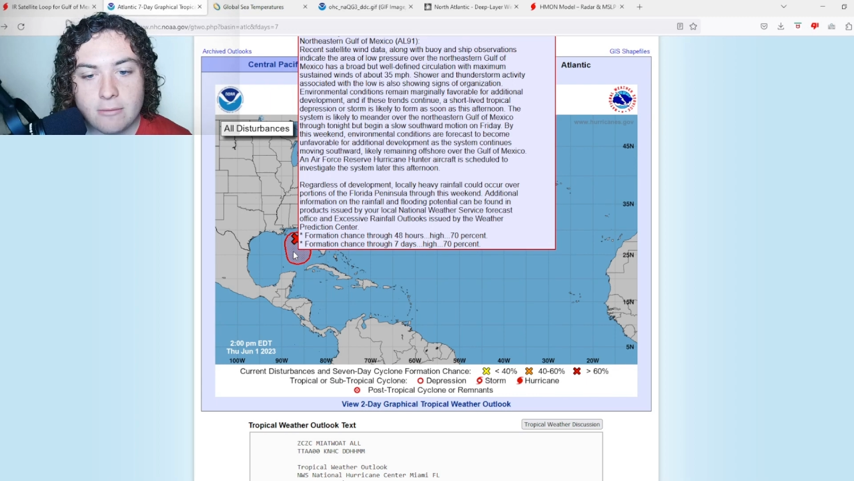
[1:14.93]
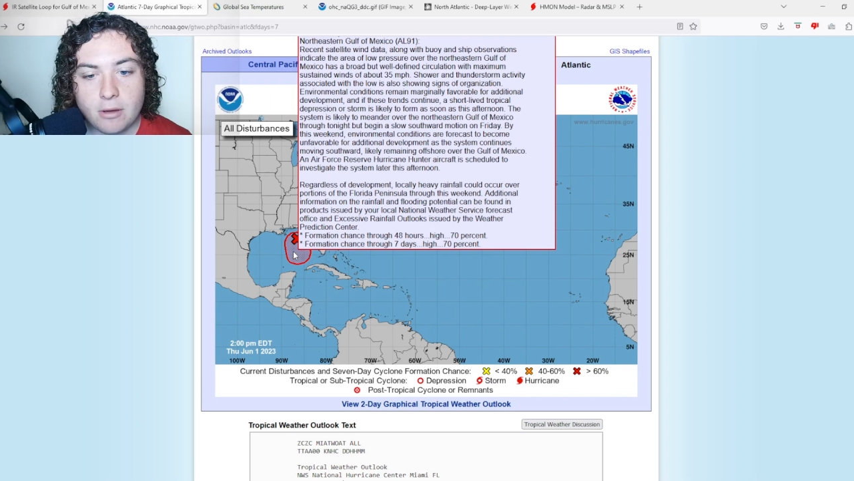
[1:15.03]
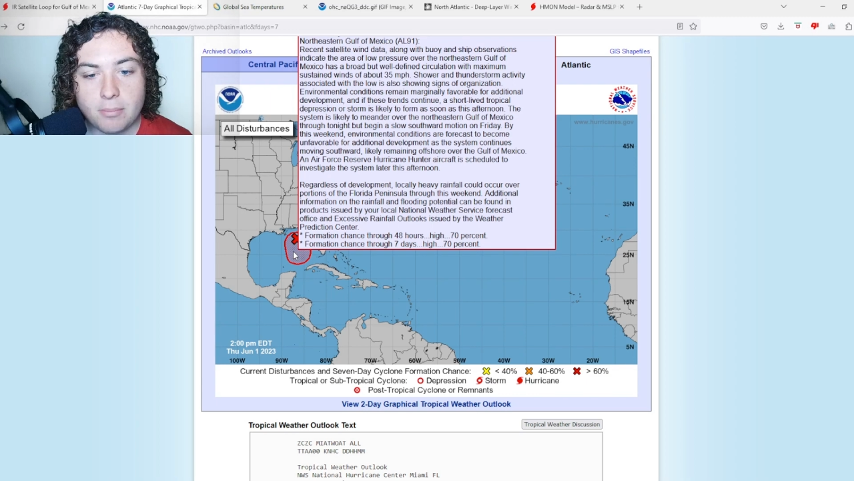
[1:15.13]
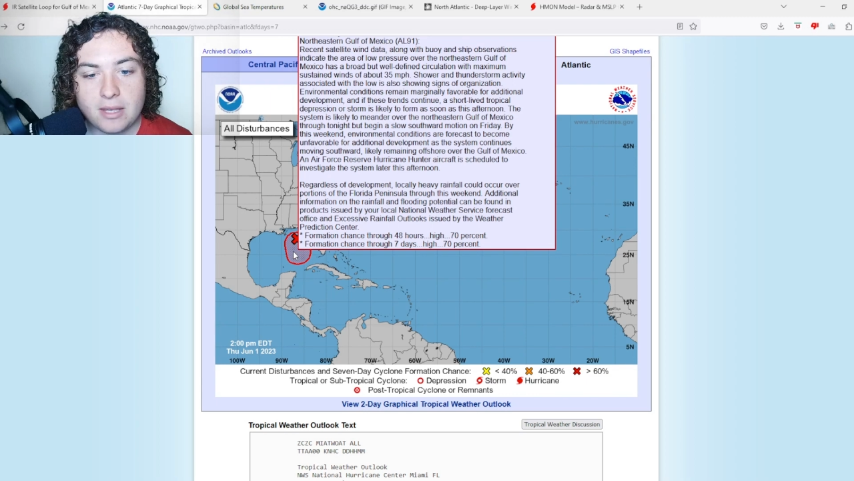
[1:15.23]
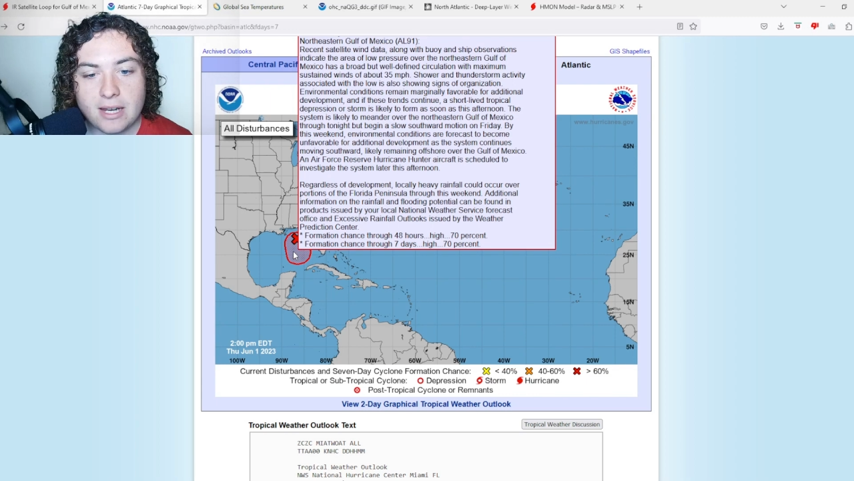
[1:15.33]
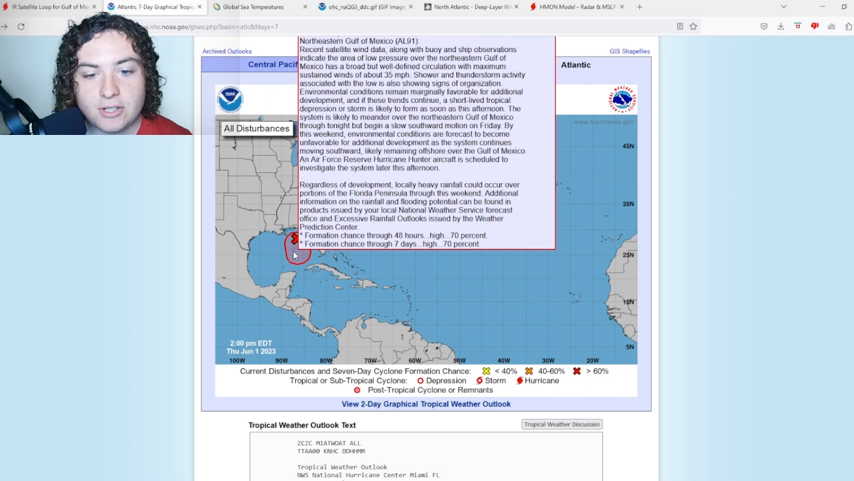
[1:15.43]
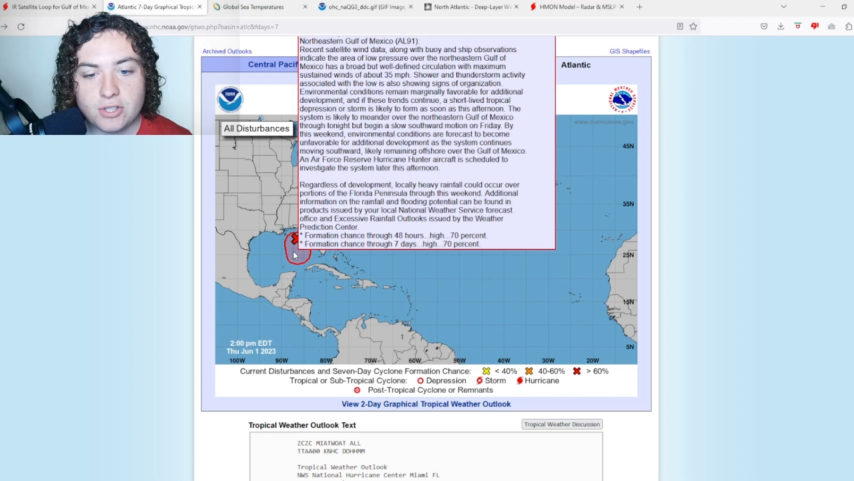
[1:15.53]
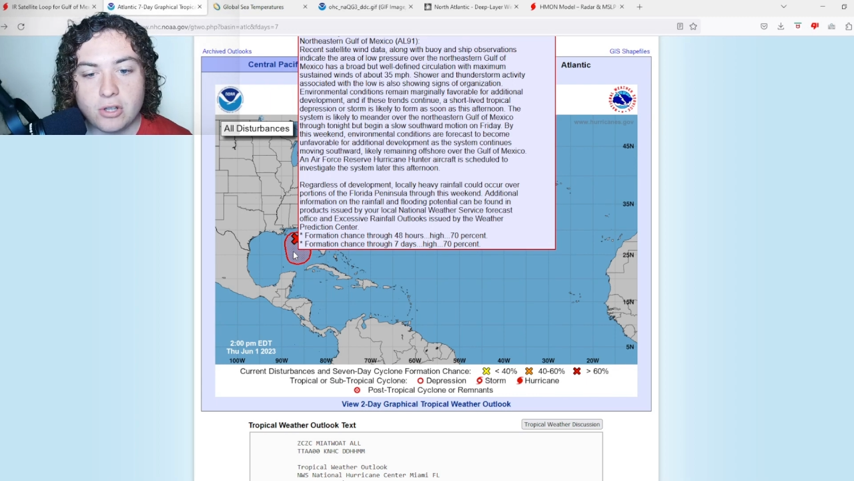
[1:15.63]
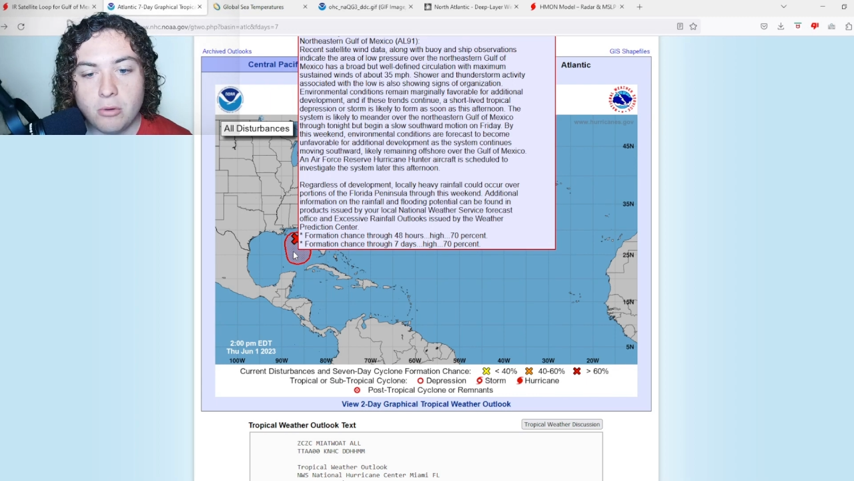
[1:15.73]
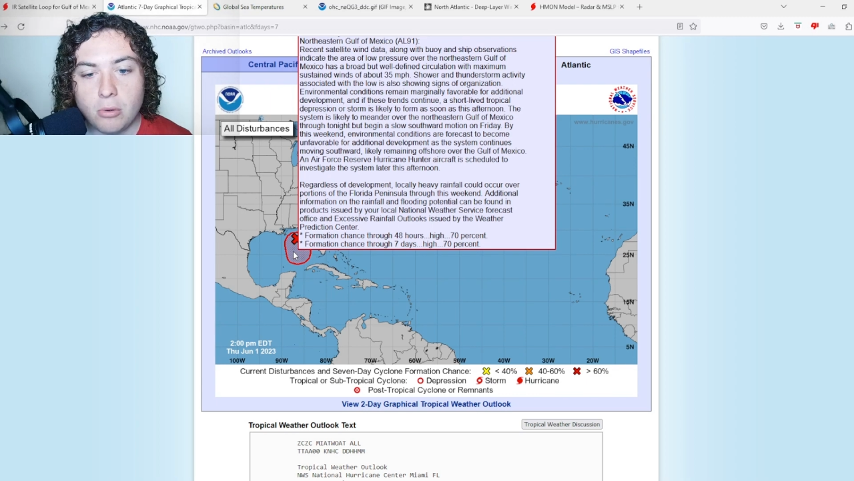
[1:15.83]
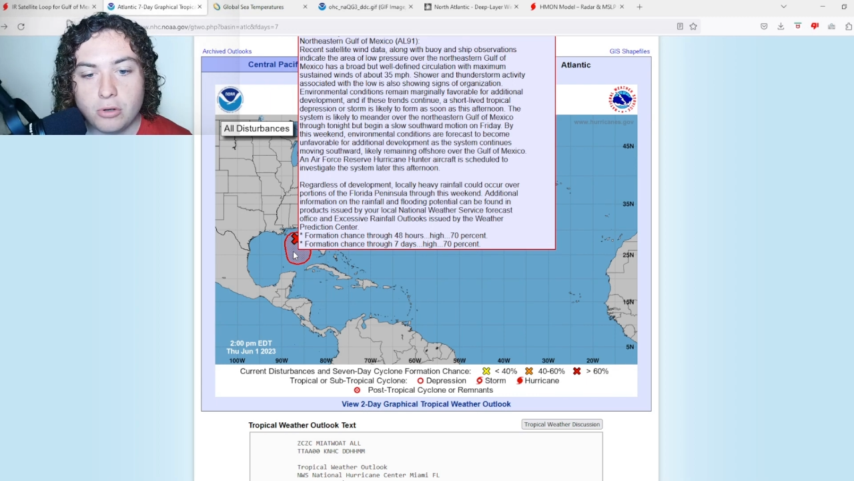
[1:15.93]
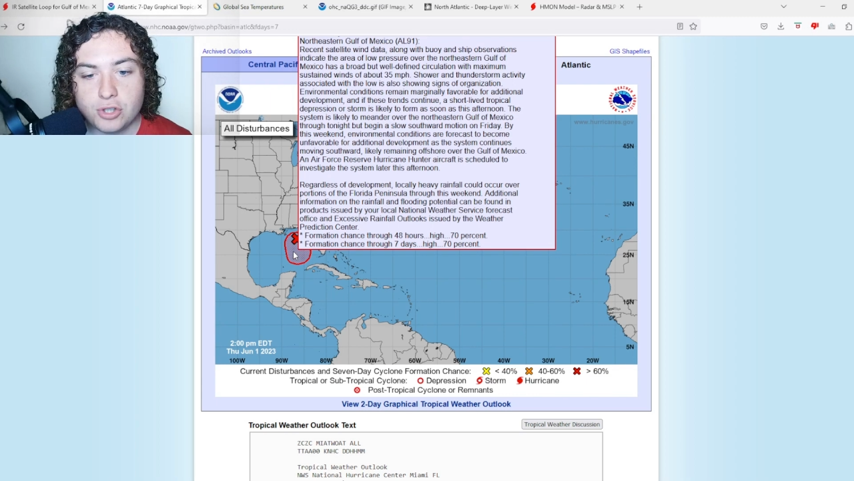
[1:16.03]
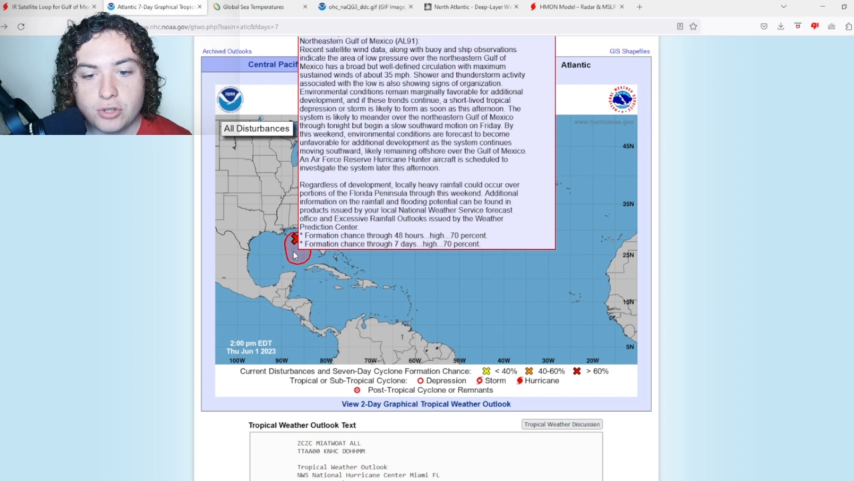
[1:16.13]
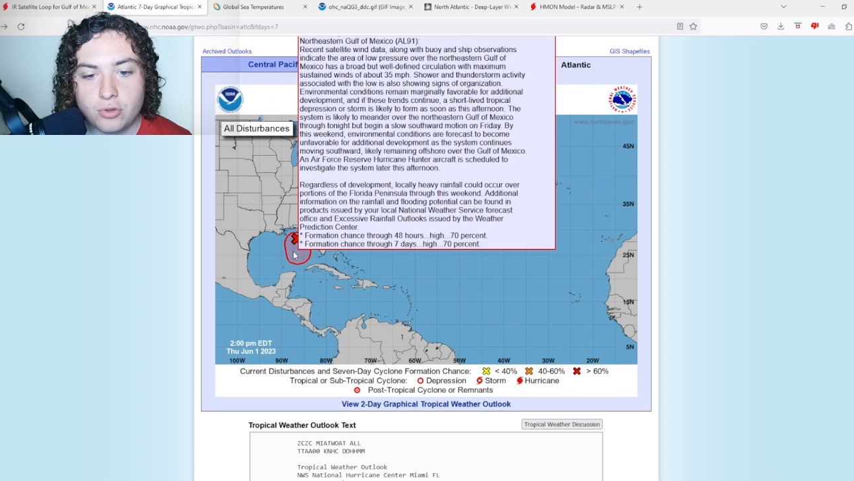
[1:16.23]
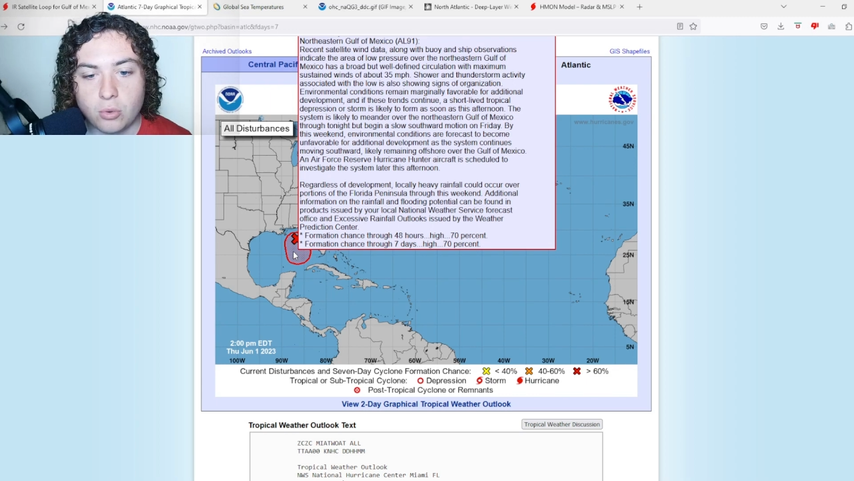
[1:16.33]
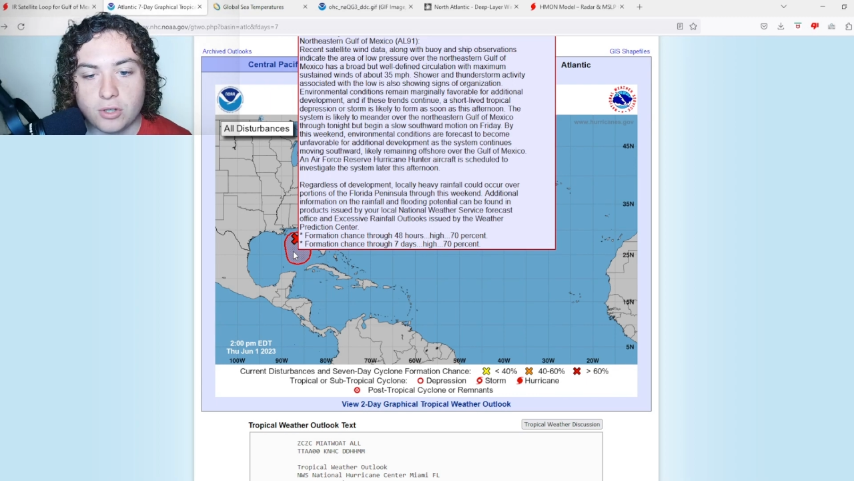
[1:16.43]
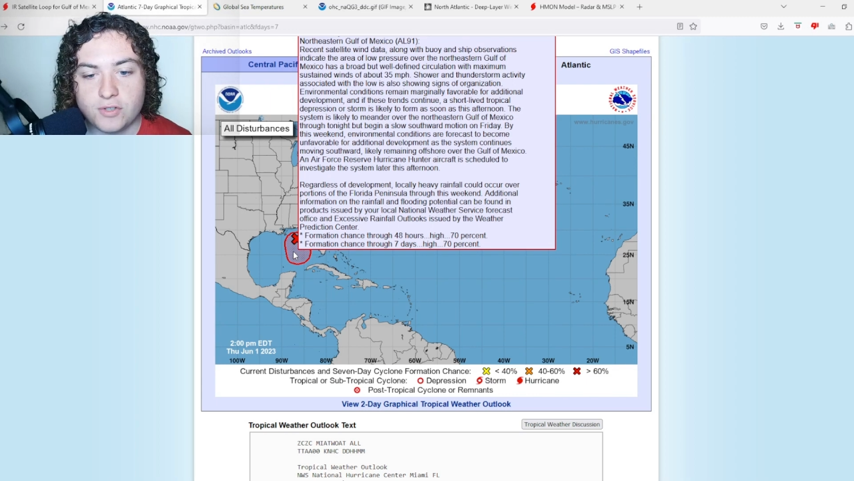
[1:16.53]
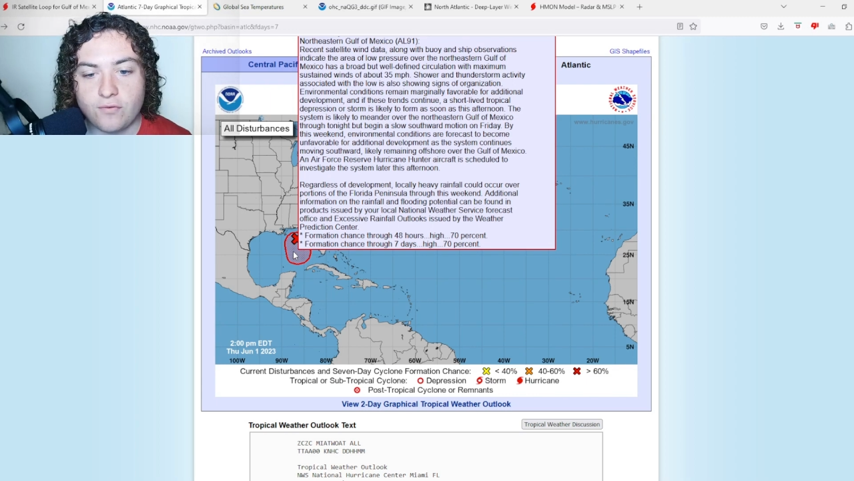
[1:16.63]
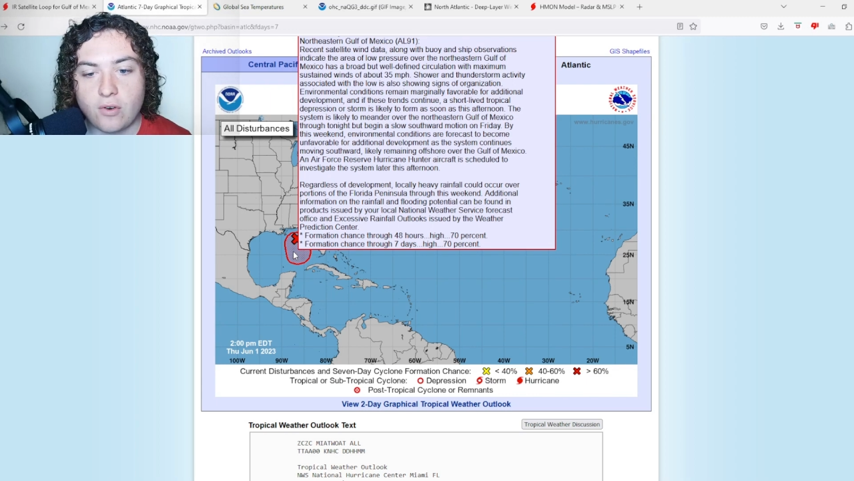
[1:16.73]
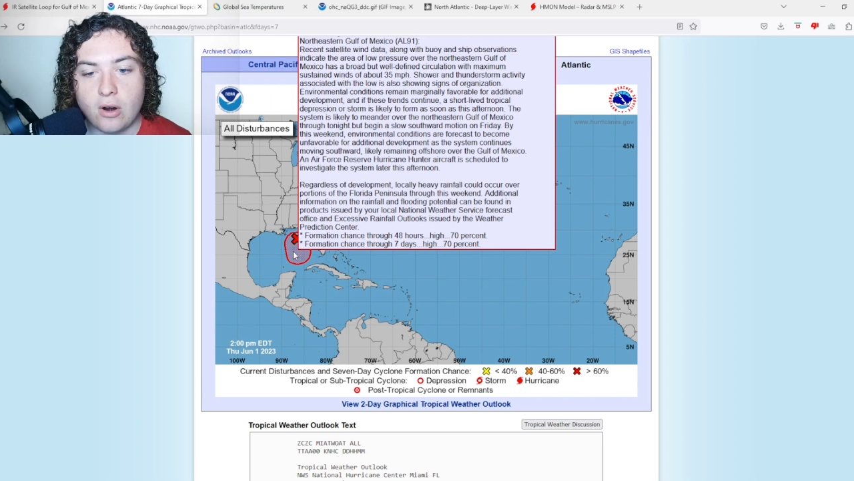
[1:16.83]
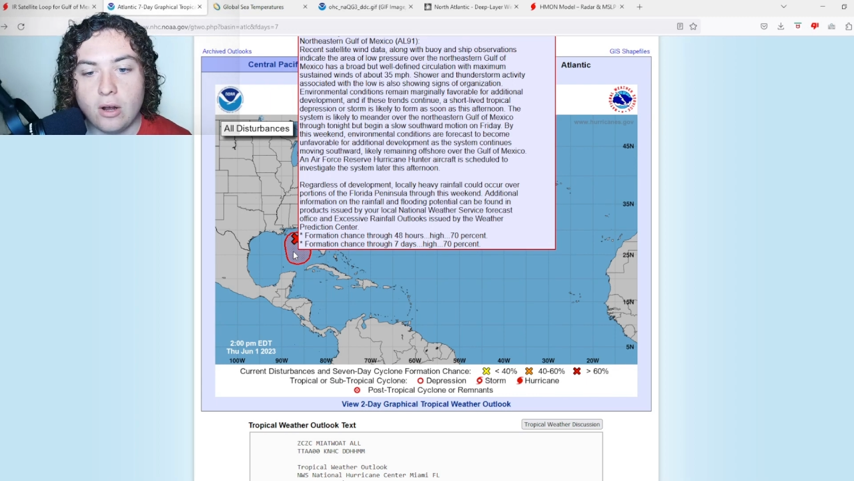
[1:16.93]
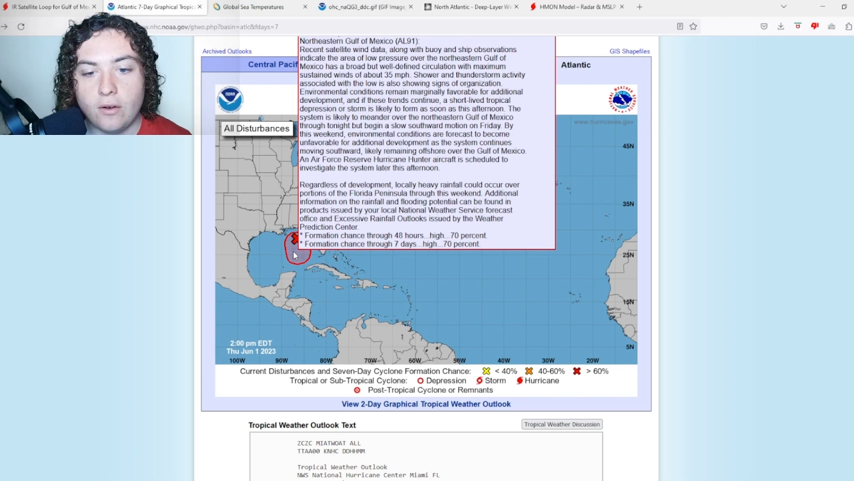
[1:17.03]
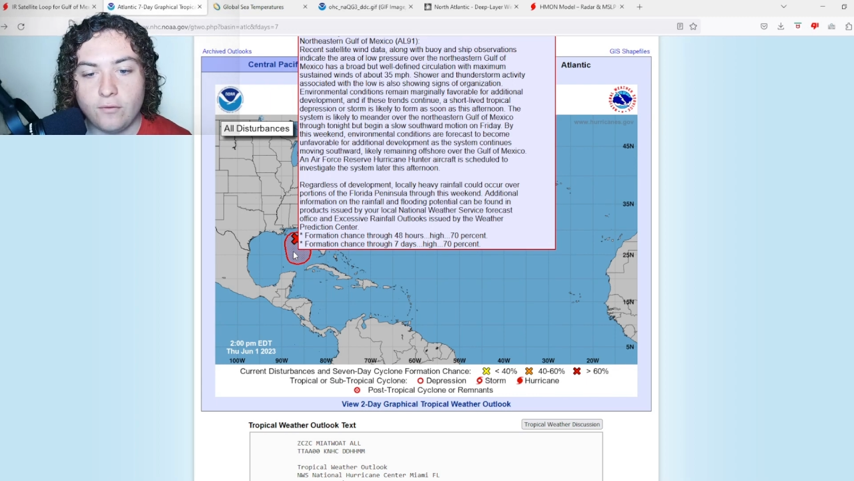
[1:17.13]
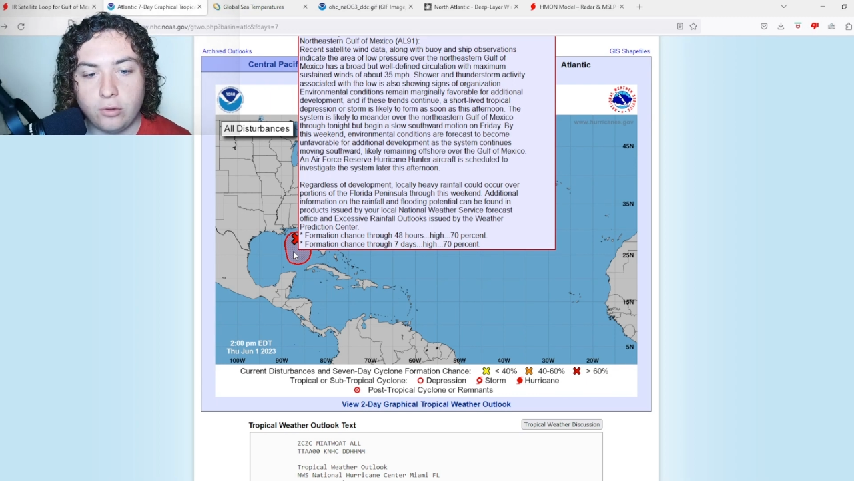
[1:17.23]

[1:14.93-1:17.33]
but begin a slow motion towards fr- uh,